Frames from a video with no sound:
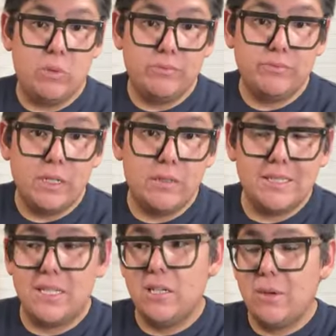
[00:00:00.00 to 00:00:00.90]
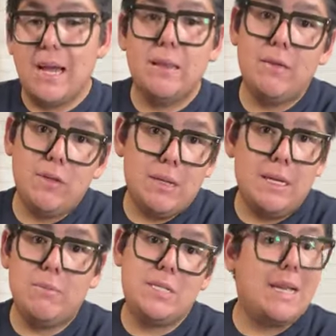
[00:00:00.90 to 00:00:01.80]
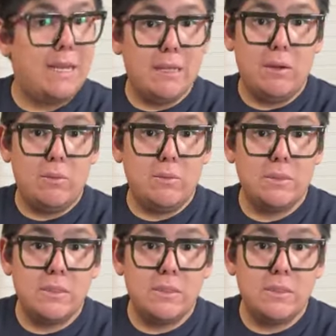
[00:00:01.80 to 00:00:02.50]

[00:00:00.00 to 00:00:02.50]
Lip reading: gotta go. I was like, you know what? I love you, honey, but you gotta go.